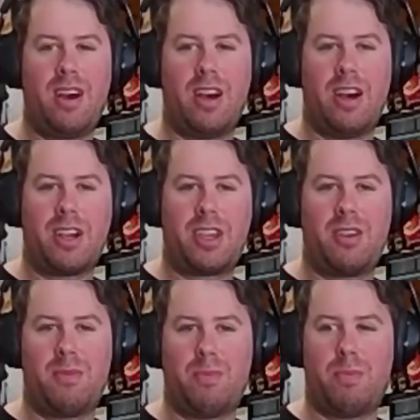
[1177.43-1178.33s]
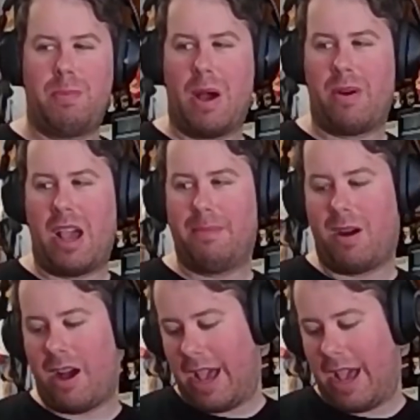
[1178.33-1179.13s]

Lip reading: mount I bought,